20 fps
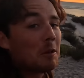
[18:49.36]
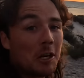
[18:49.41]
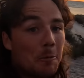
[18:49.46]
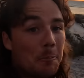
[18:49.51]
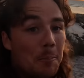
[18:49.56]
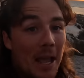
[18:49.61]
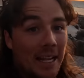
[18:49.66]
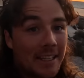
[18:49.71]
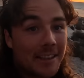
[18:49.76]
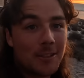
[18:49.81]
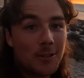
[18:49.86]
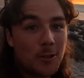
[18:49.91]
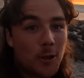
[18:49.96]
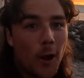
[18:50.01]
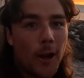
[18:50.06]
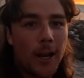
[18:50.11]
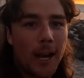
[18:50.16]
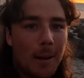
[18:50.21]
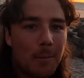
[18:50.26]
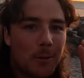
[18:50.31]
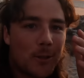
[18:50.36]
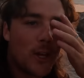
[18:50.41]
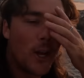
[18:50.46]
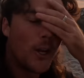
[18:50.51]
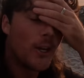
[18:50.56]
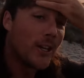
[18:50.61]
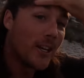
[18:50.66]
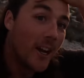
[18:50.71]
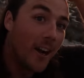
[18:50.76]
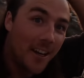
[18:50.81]
gonna bang the drone up,
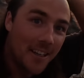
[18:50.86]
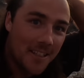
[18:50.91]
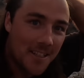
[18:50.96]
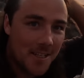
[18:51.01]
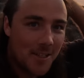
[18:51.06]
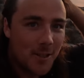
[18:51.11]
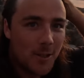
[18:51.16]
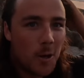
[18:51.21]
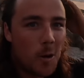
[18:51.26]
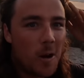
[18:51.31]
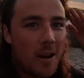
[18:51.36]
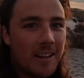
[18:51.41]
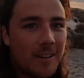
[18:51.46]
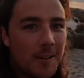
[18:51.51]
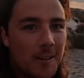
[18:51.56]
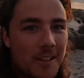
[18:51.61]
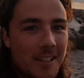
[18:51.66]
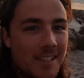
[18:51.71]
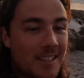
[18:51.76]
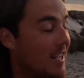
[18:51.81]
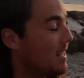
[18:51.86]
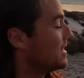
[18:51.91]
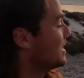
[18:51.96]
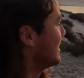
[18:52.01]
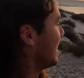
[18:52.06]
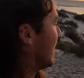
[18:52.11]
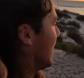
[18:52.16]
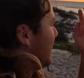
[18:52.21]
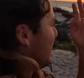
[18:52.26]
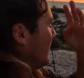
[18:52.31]
show you guys this joint on the
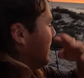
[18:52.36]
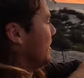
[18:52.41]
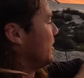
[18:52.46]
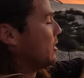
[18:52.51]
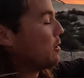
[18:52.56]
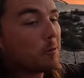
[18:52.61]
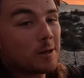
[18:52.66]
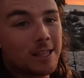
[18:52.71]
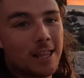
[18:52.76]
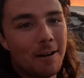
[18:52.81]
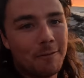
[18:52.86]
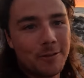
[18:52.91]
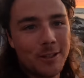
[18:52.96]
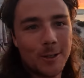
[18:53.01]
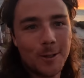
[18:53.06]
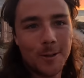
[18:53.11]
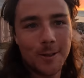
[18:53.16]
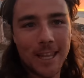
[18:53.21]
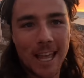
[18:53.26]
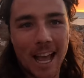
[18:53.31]
sunset. I know we love doing